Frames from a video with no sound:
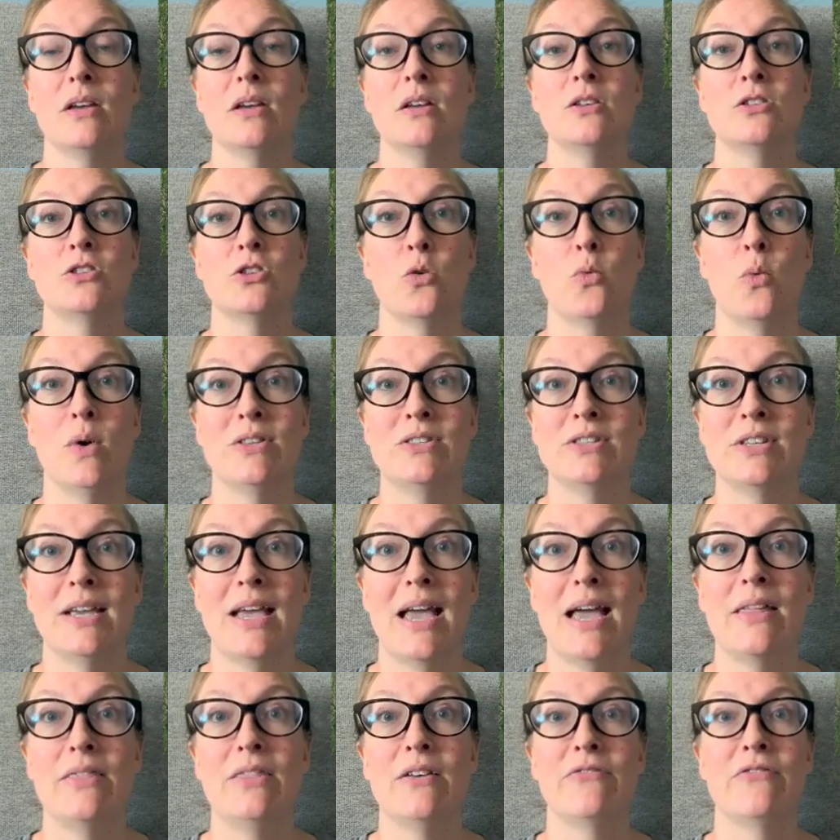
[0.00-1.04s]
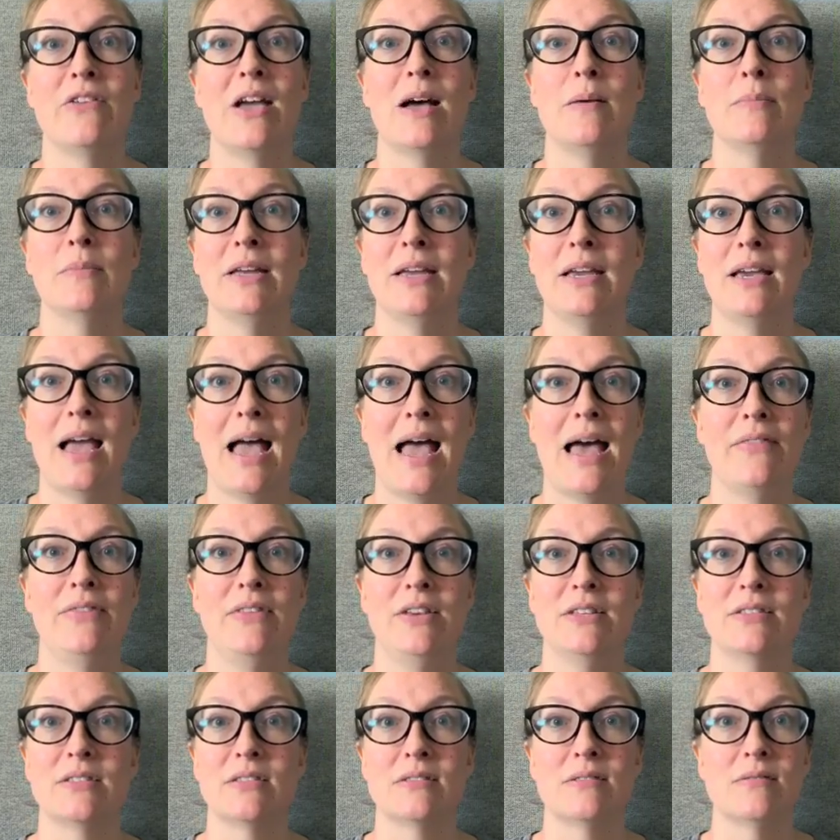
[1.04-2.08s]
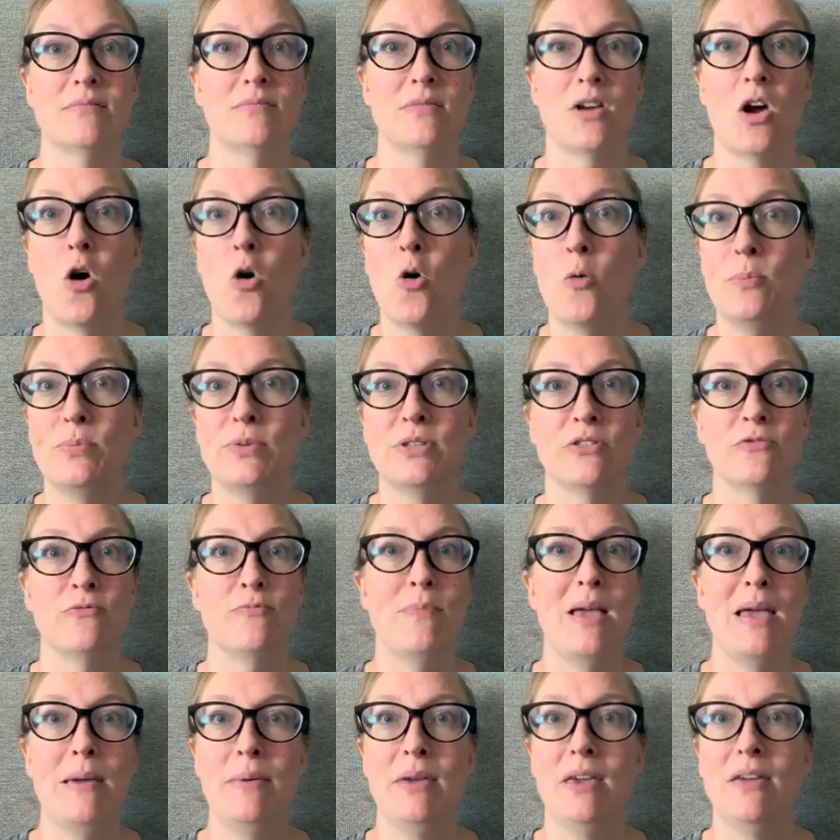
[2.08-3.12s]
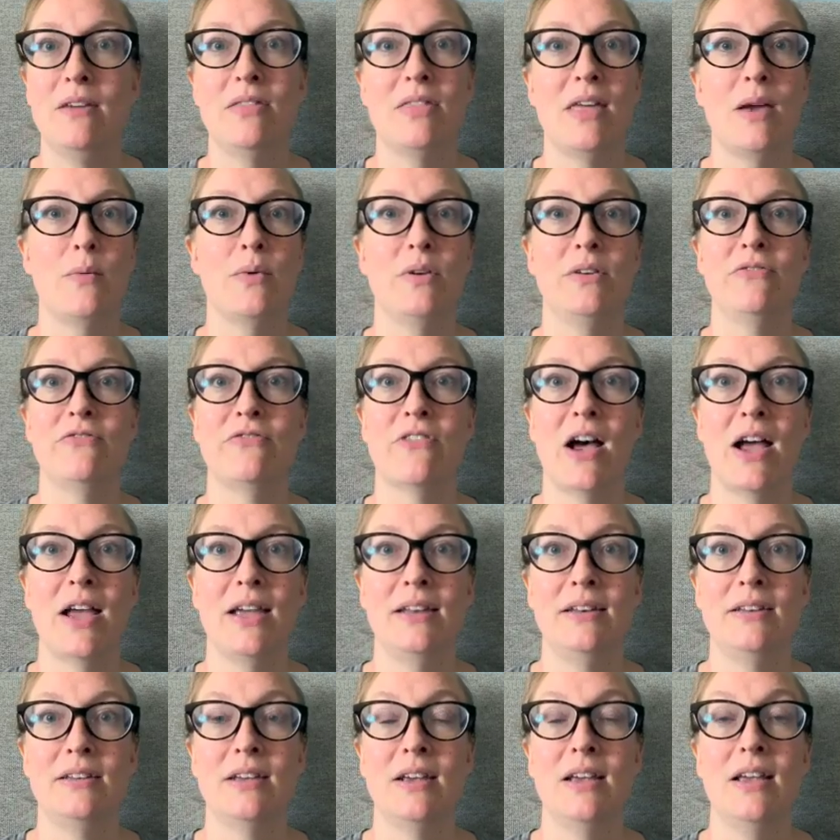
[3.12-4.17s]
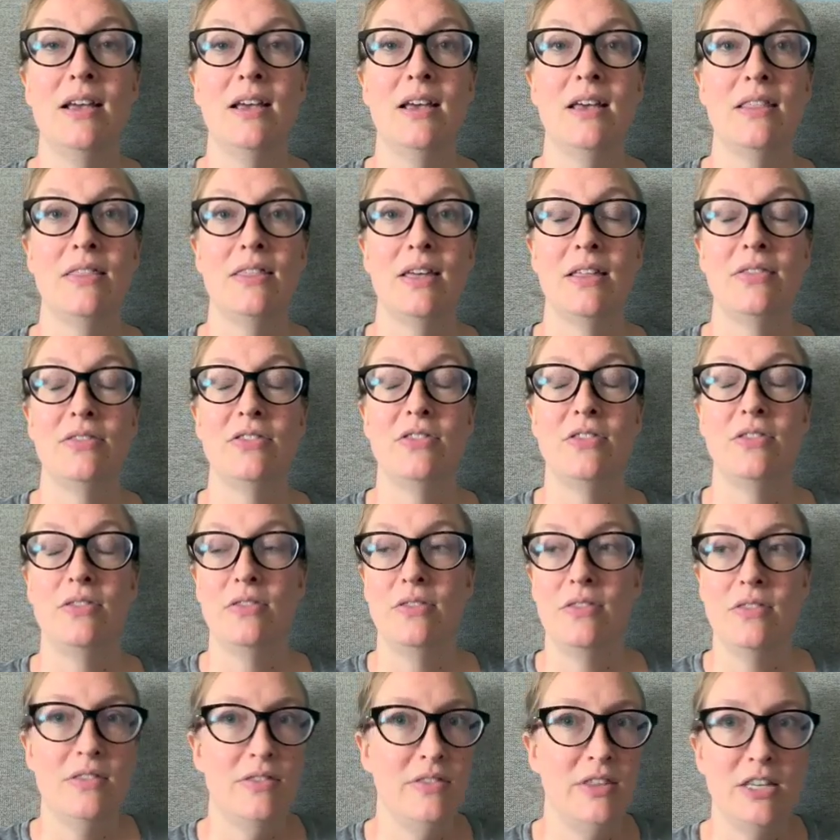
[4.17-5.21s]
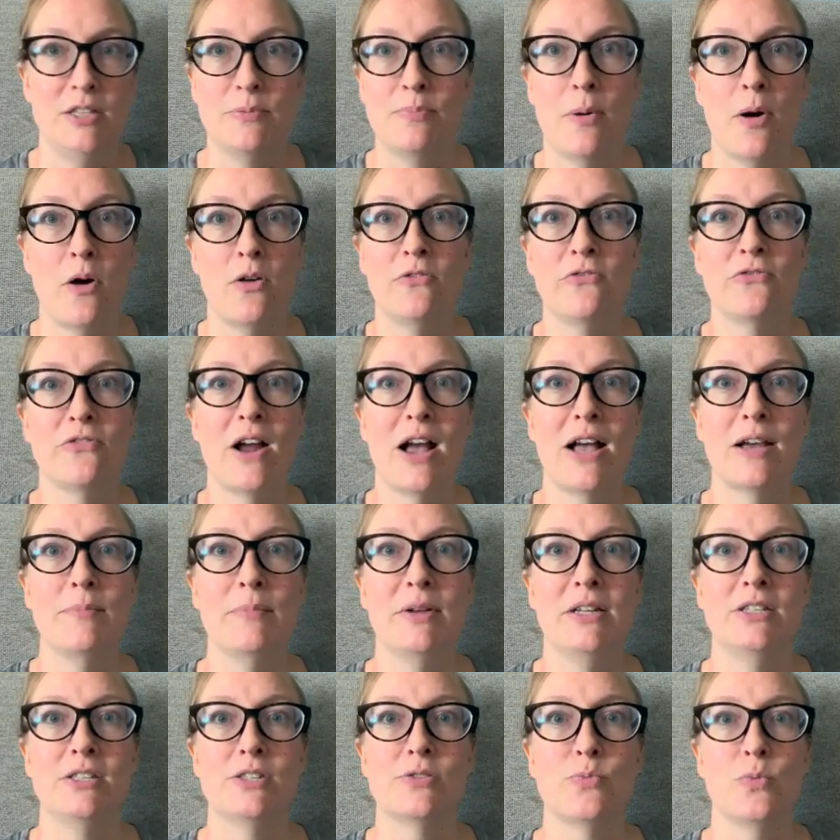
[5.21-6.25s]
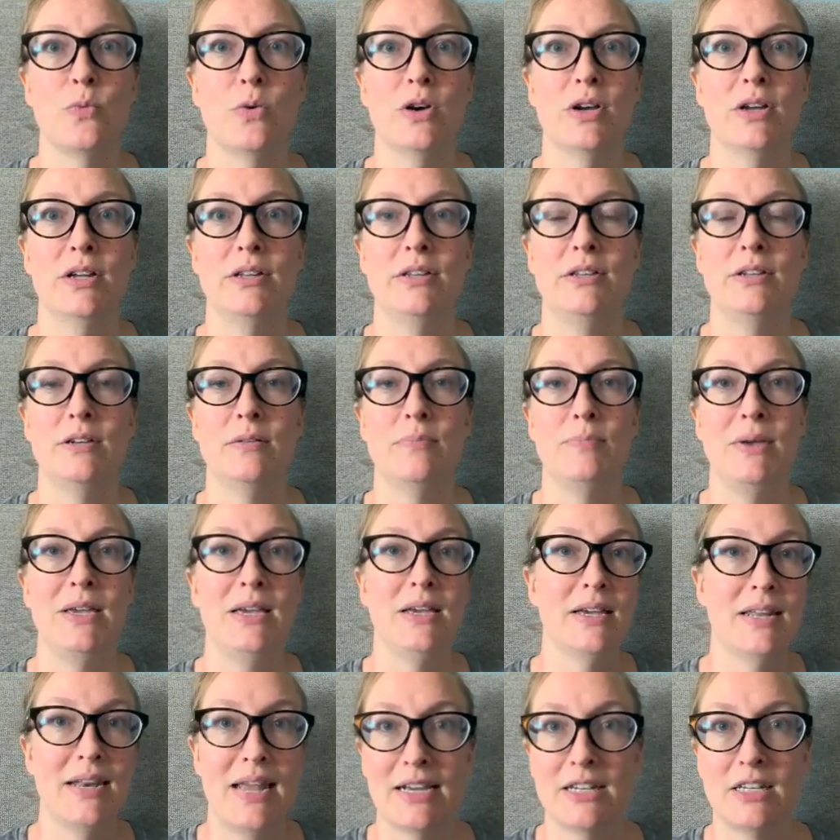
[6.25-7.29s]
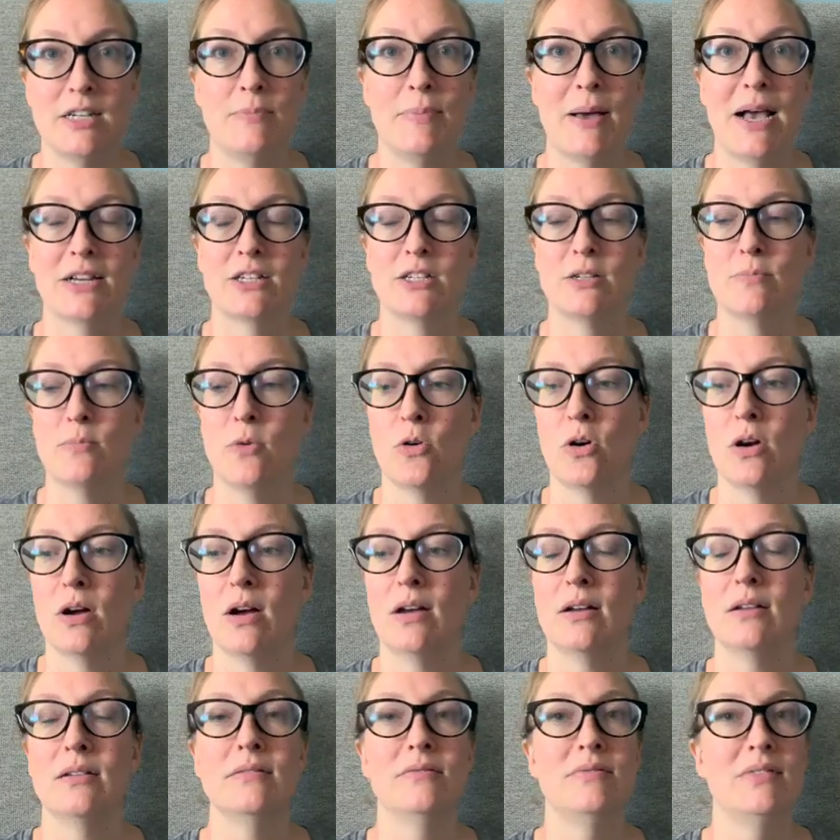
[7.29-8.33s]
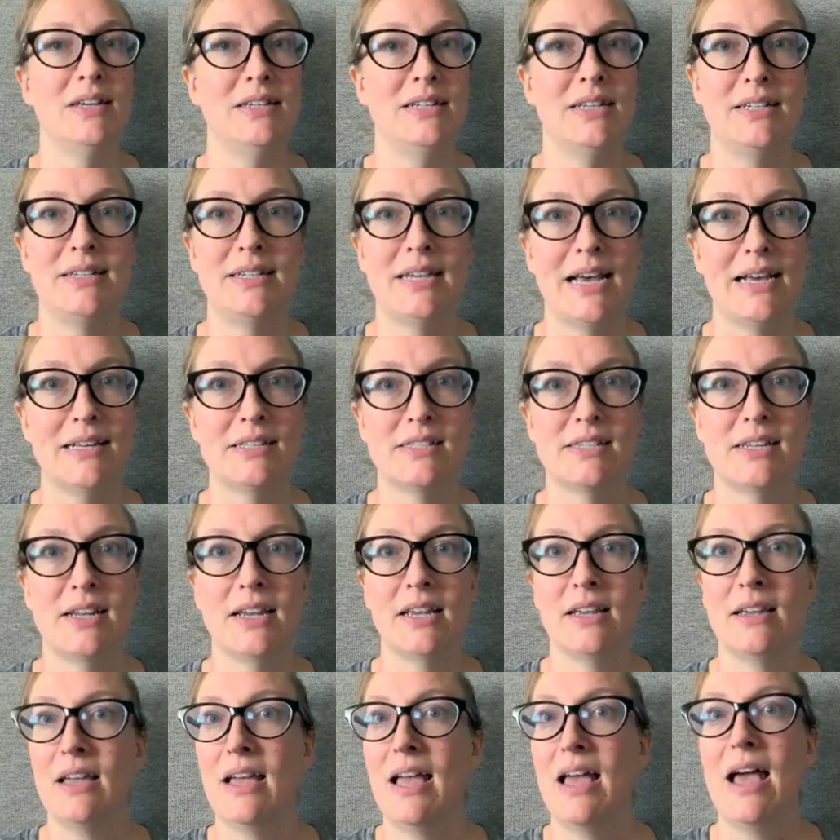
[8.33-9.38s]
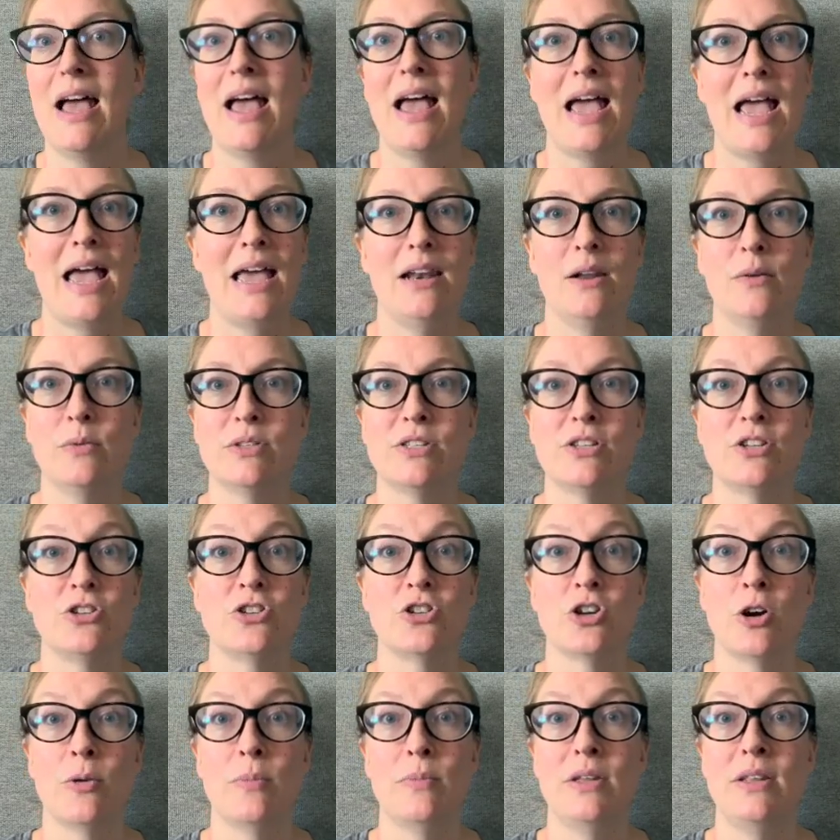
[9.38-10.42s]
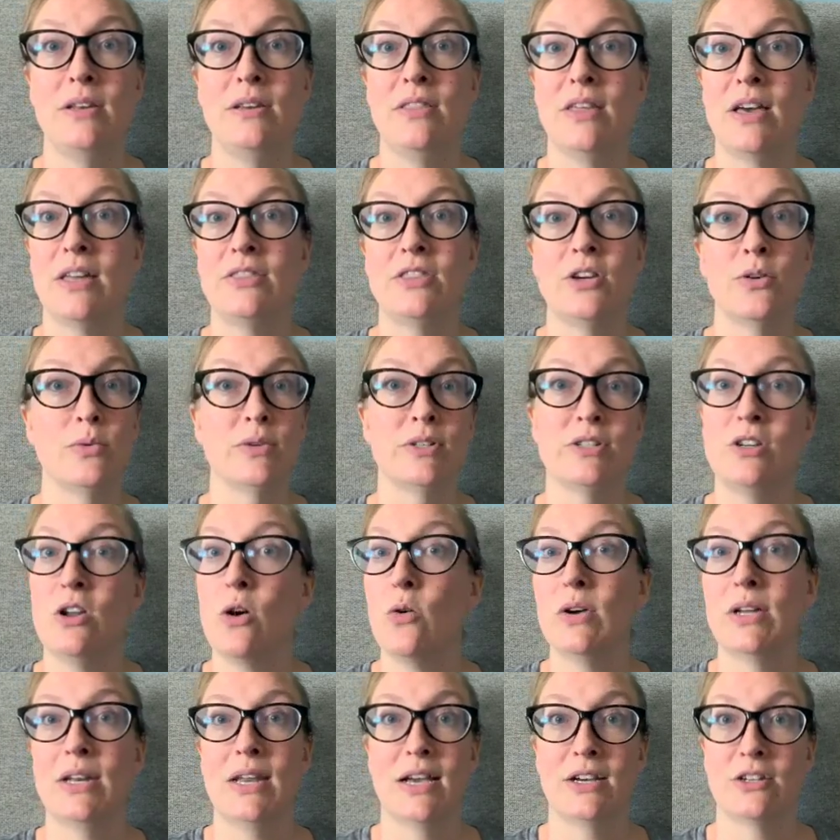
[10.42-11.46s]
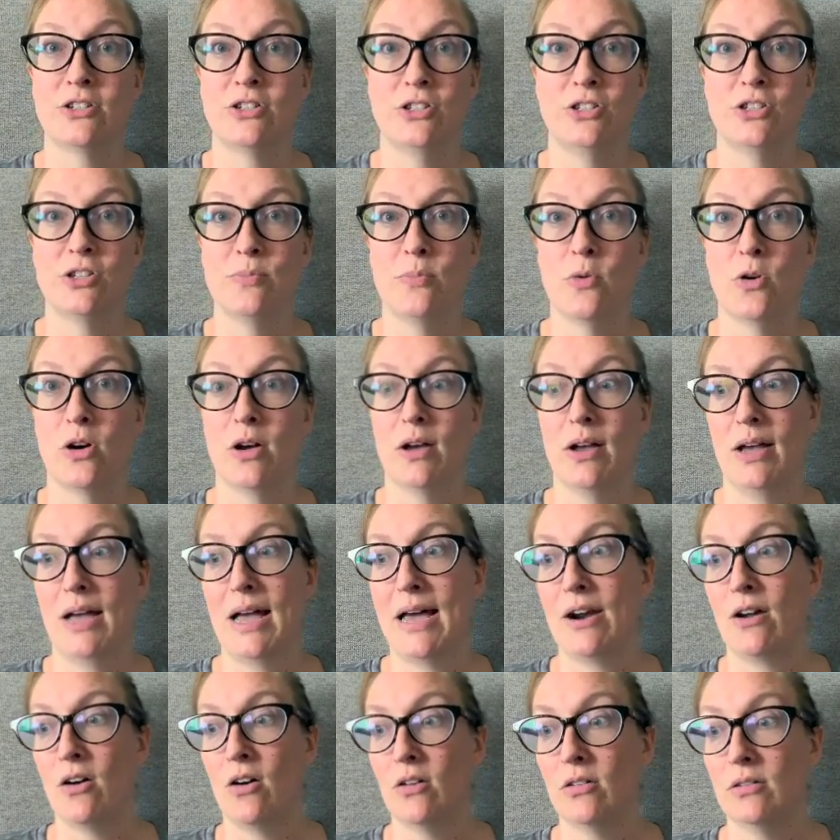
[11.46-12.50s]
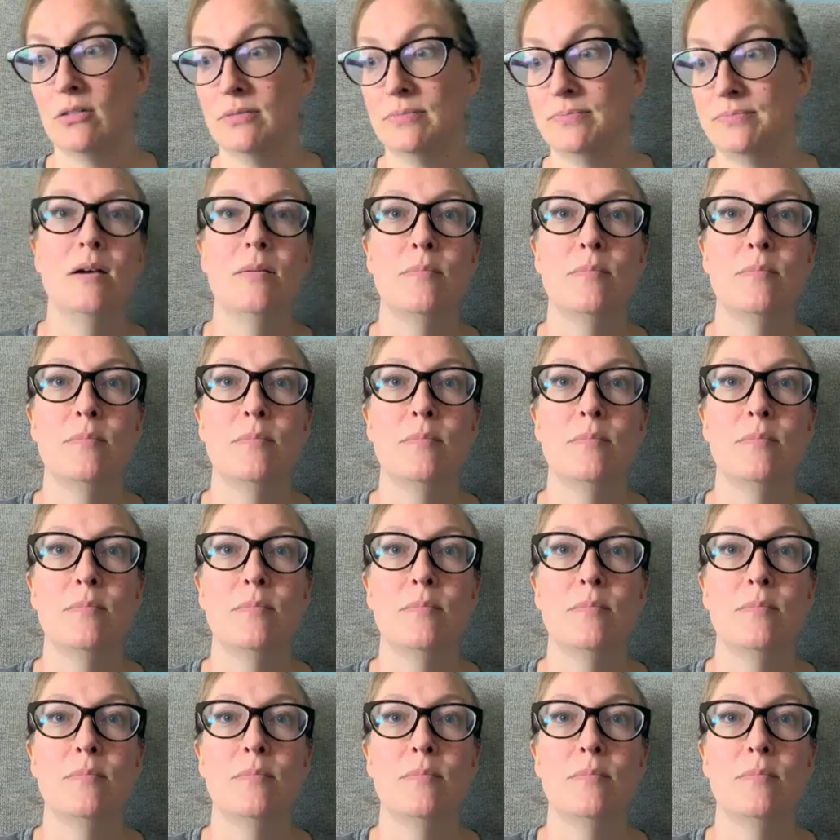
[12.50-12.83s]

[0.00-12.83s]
So once again, the family had these hopes of maybe they would find that these bone fragments would be connected back to Maura. They did testing, and it was determined that there was no connection to Maura at all.